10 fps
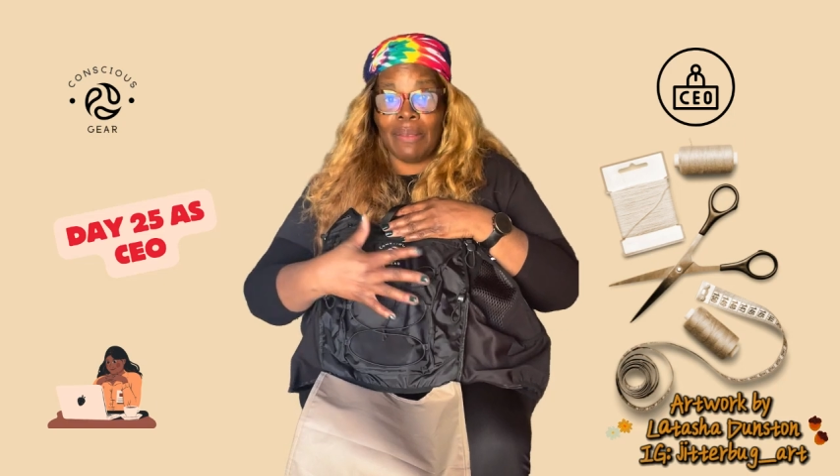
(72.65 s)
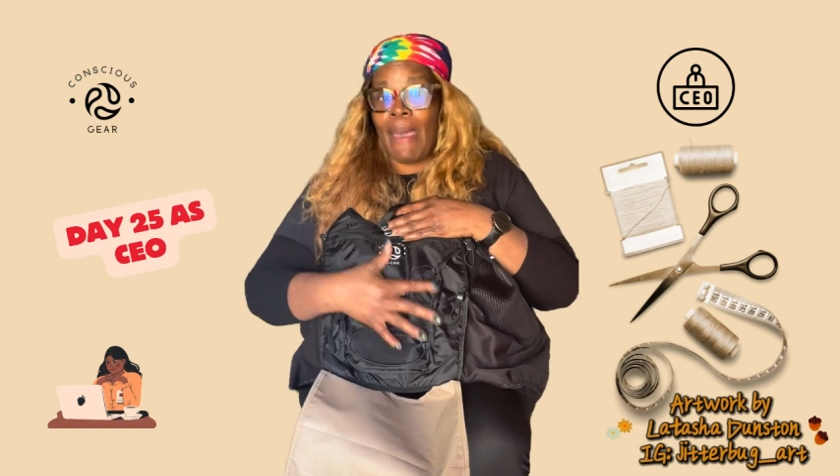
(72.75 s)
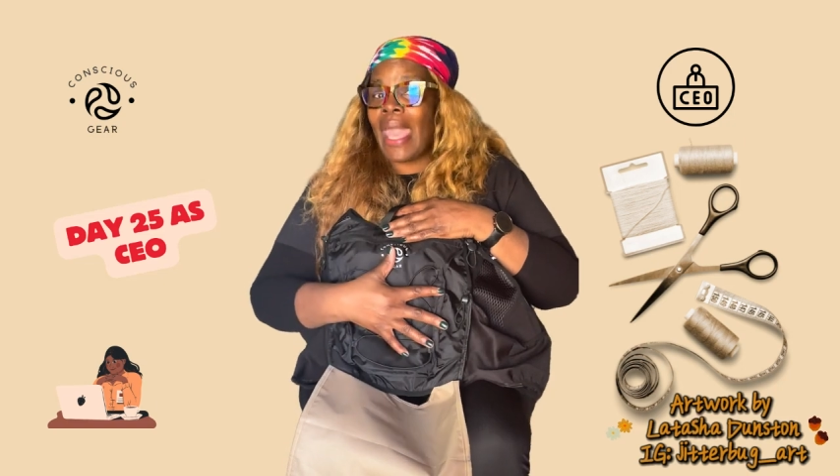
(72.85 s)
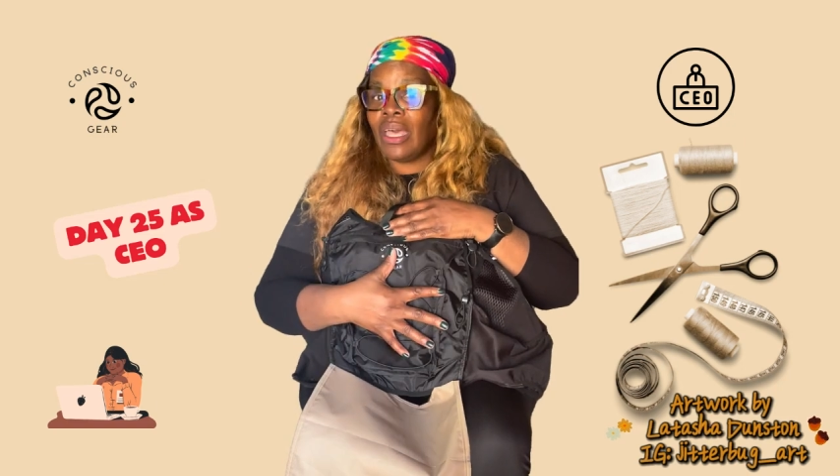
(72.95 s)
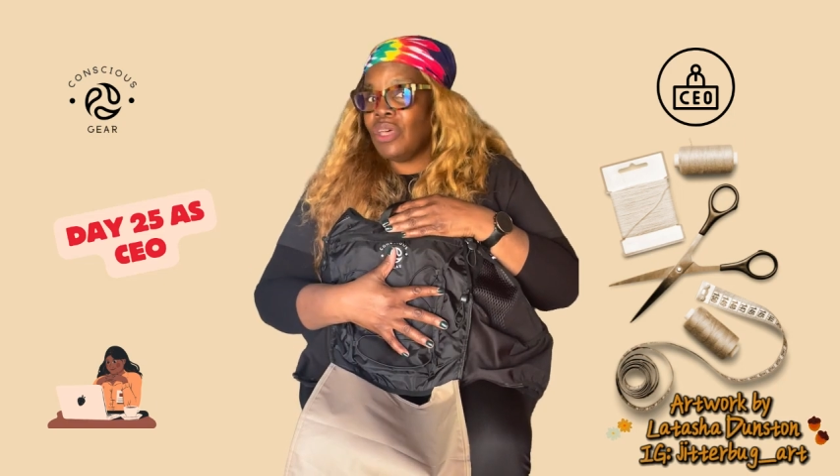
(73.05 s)
the
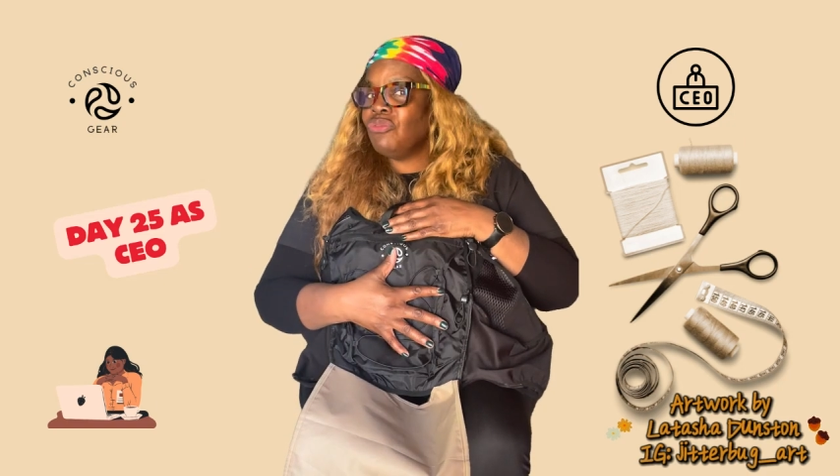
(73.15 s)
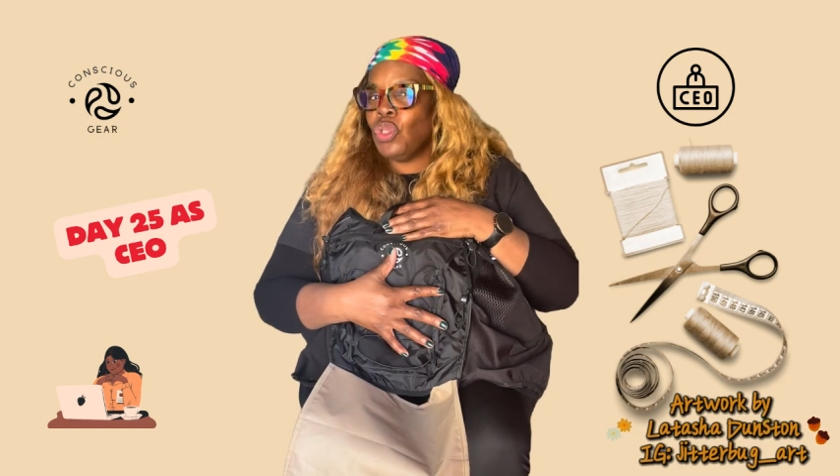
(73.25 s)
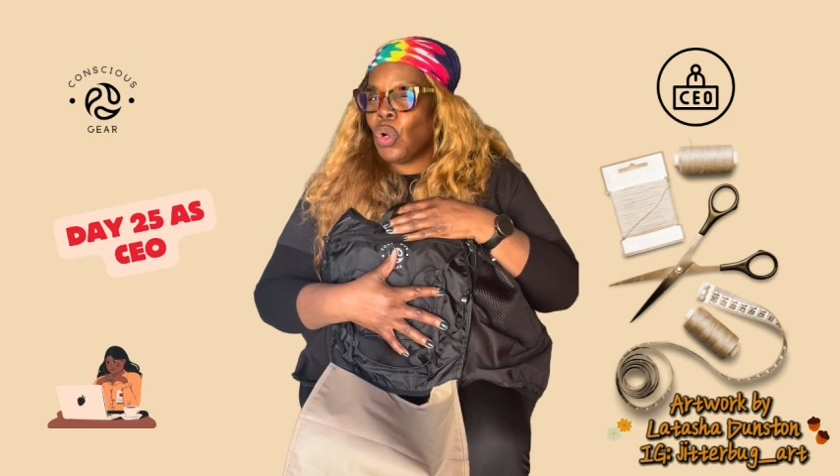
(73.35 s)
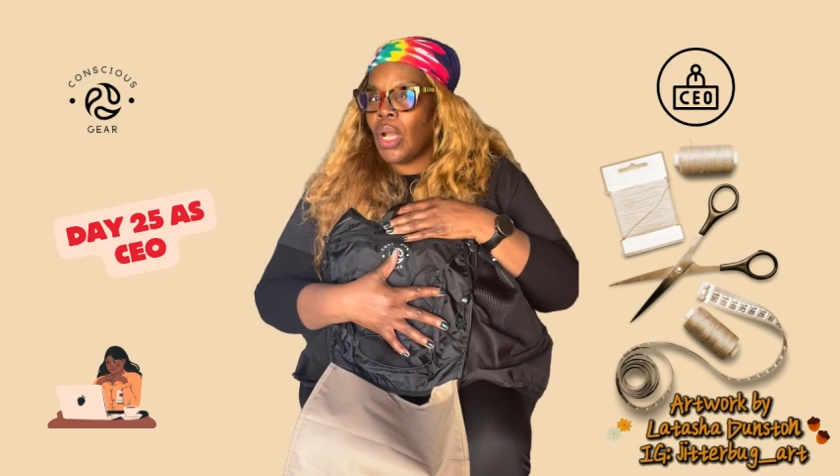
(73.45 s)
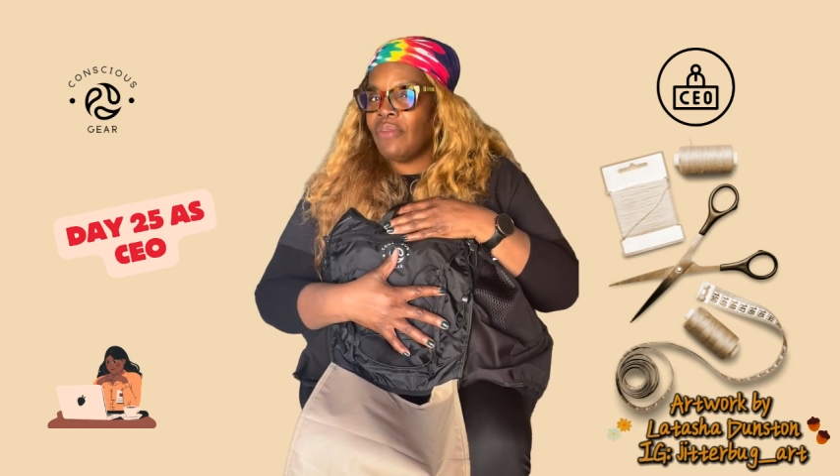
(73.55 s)
back
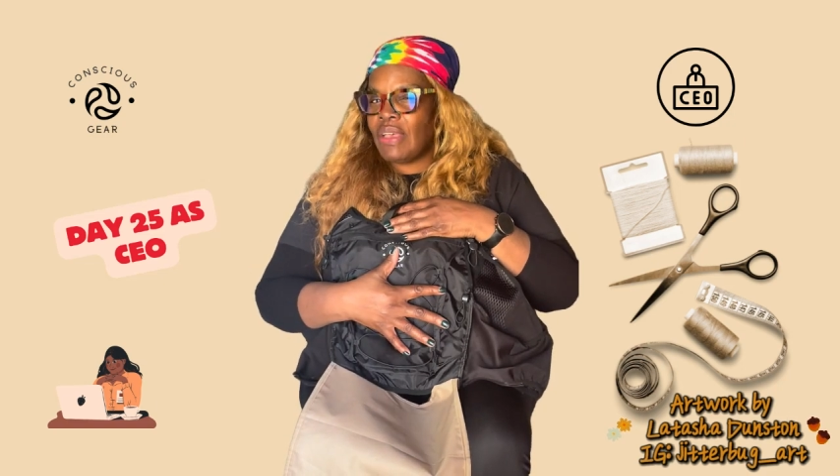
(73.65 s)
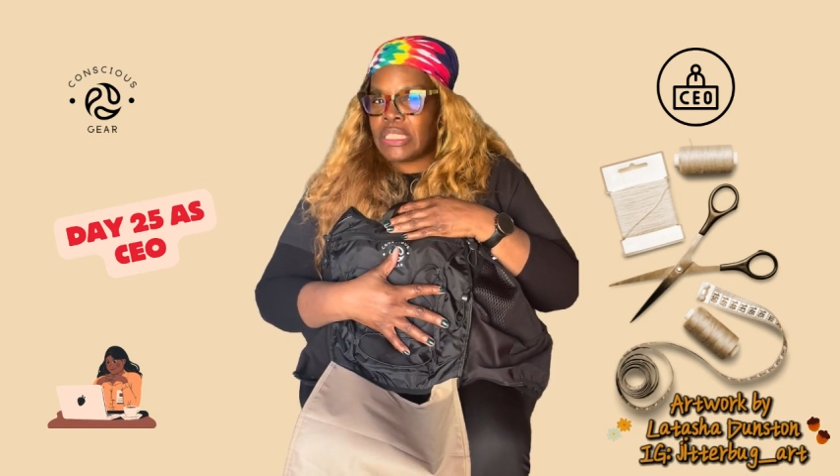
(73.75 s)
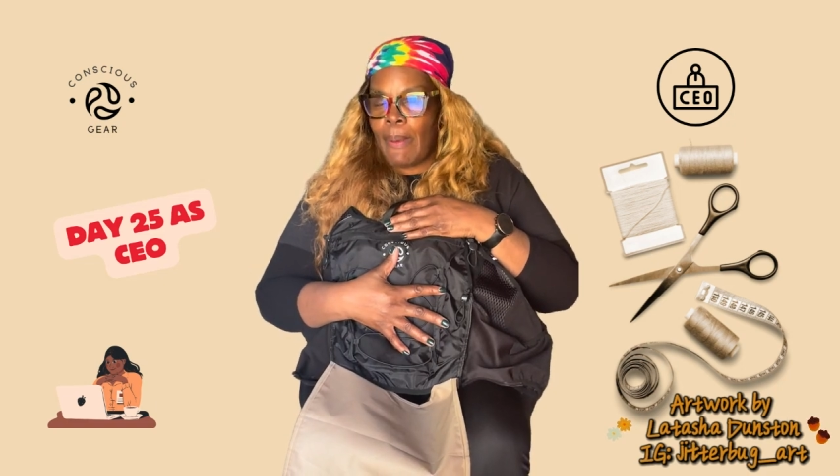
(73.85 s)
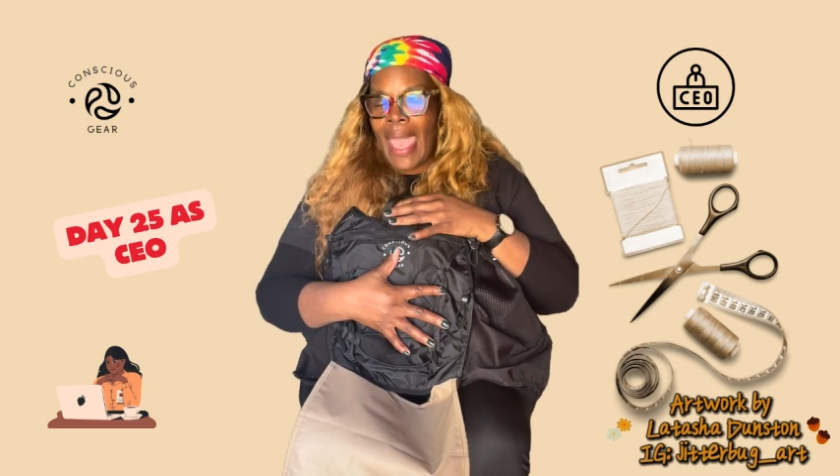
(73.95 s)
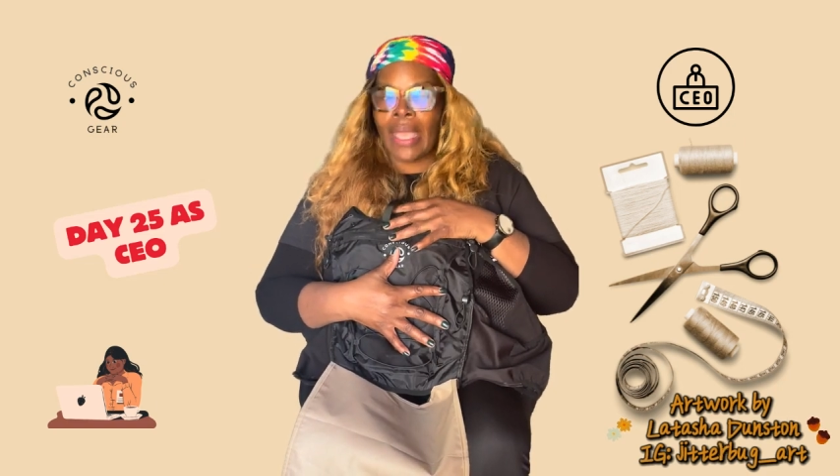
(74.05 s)
of your
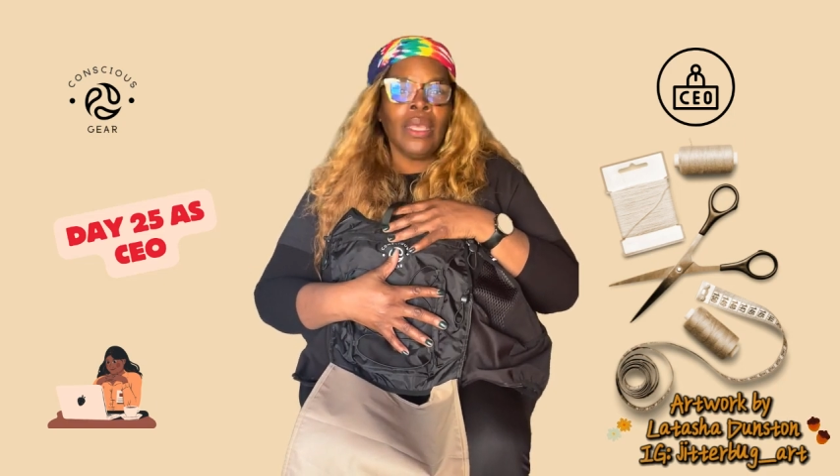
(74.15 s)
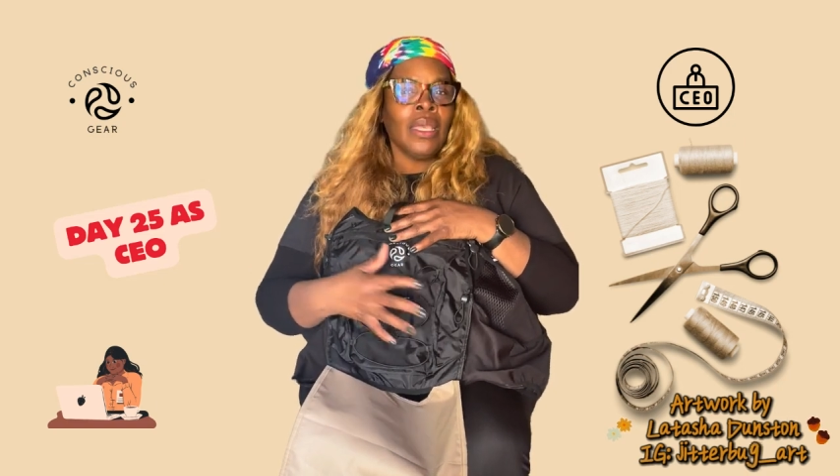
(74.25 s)
VestaPak.